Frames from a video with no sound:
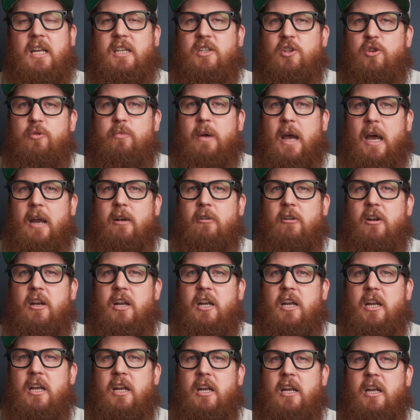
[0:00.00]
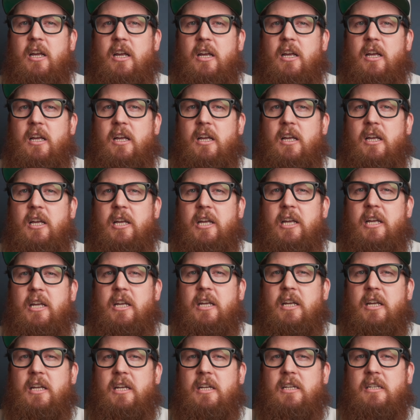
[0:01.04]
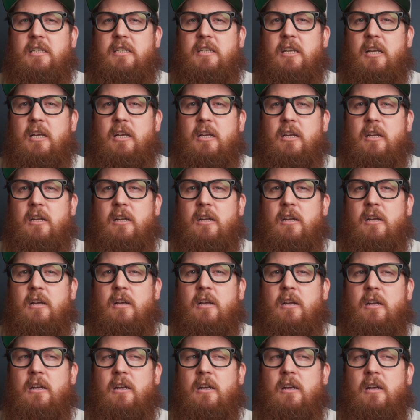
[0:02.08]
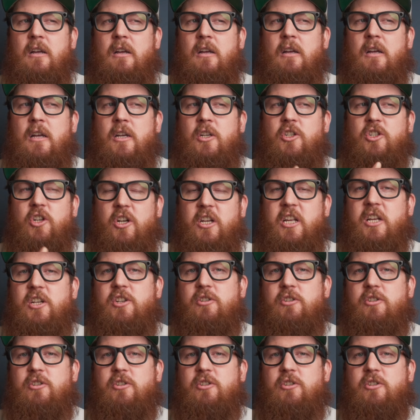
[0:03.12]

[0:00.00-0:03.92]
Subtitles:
2 batteries should get